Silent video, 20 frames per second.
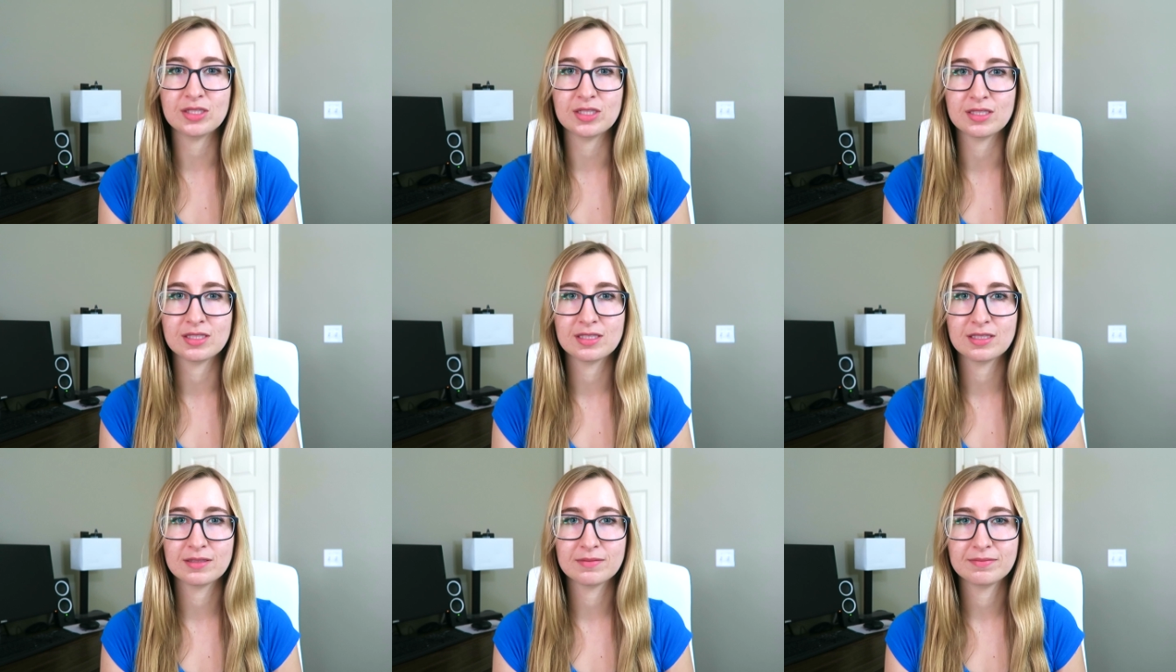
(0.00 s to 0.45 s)

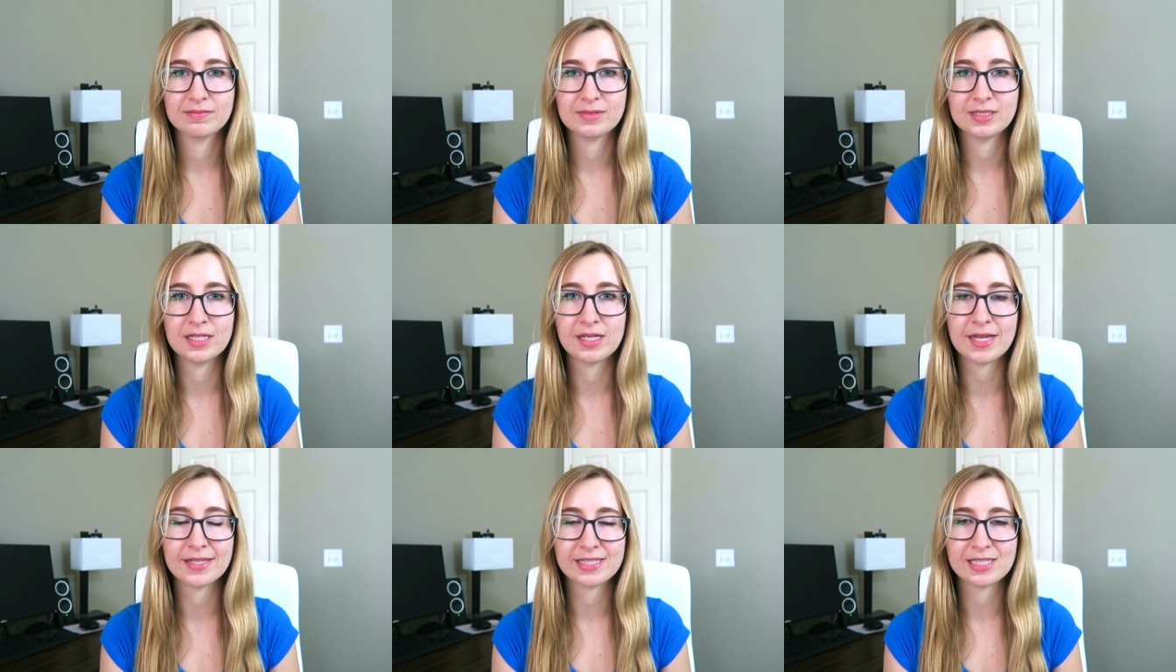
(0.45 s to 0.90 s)
just
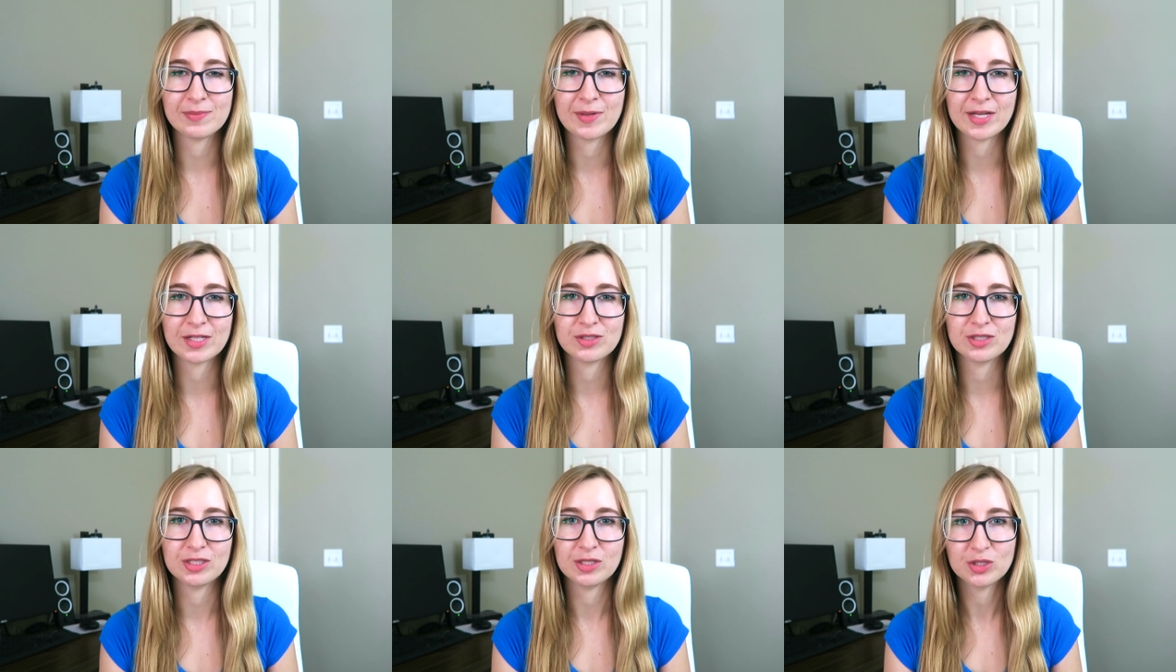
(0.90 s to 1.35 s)
to get some
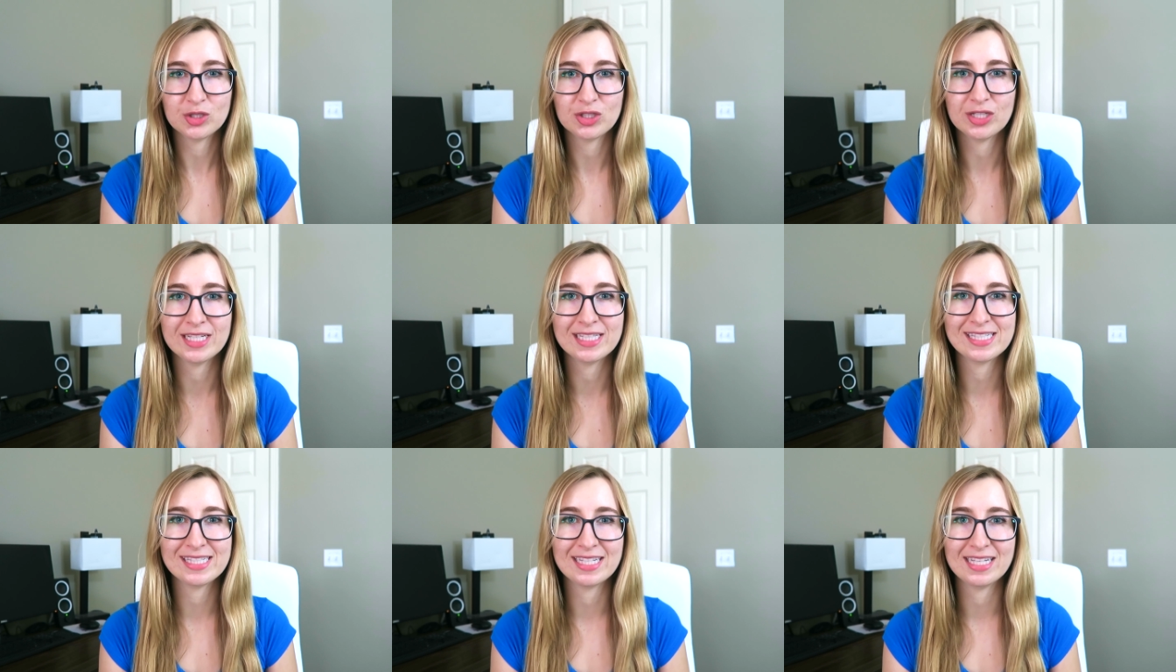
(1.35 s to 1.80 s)
extra
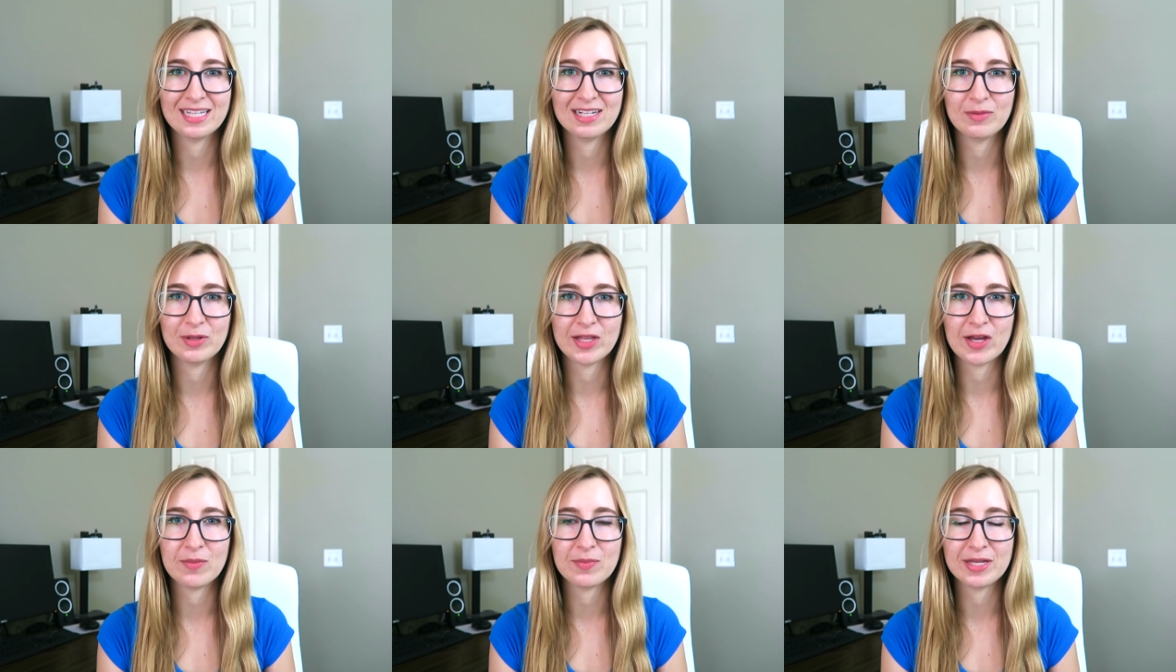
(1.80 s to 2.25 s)
nutrients in
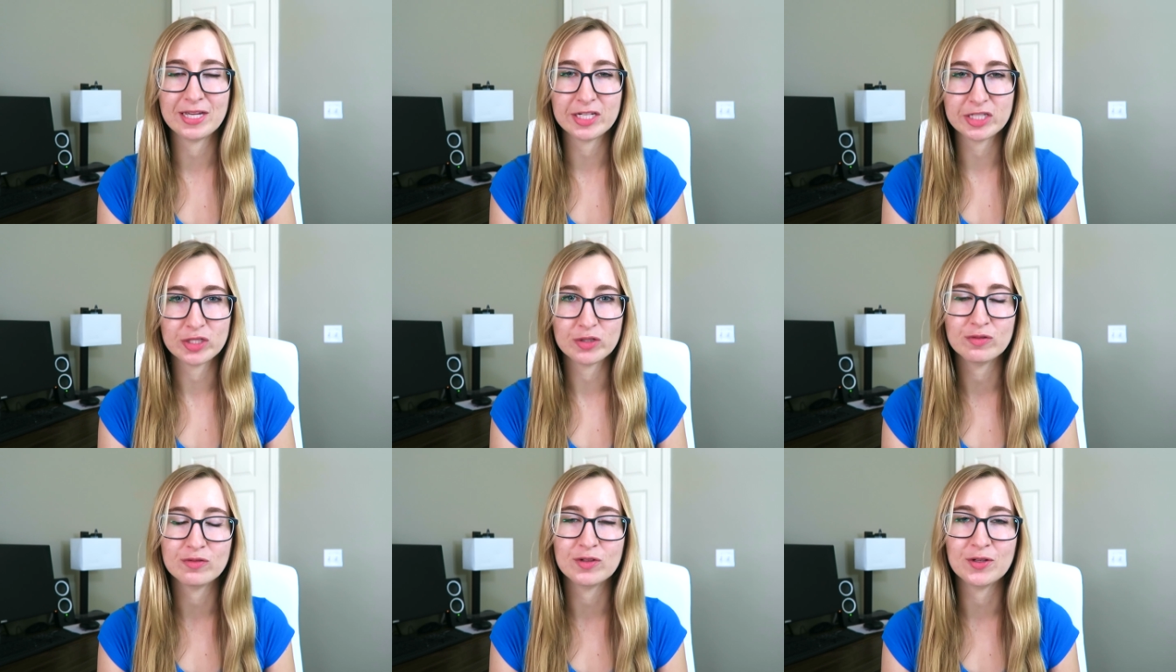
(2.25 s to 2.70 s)
without being
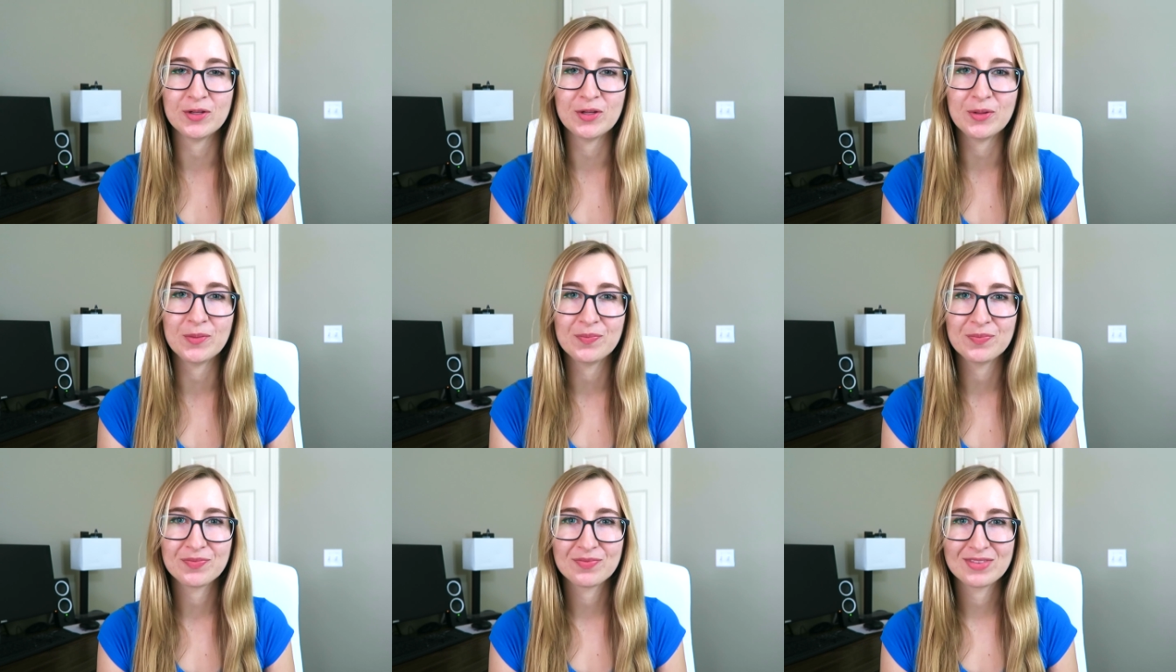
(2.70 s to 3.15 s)
too
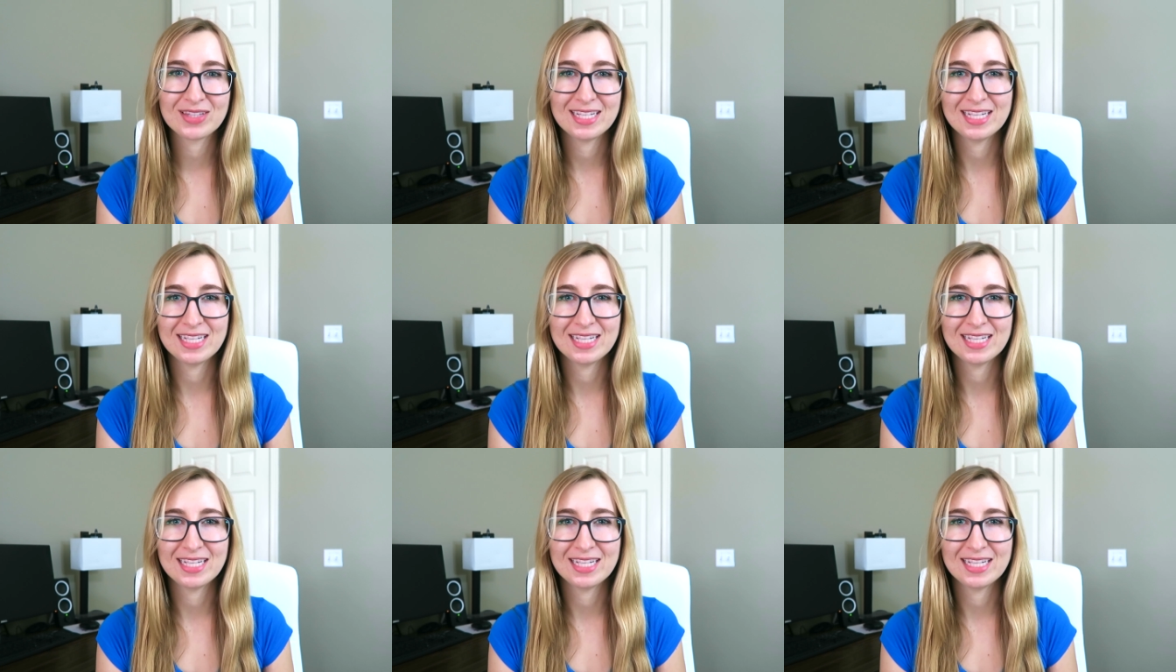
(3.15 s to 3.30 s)
full.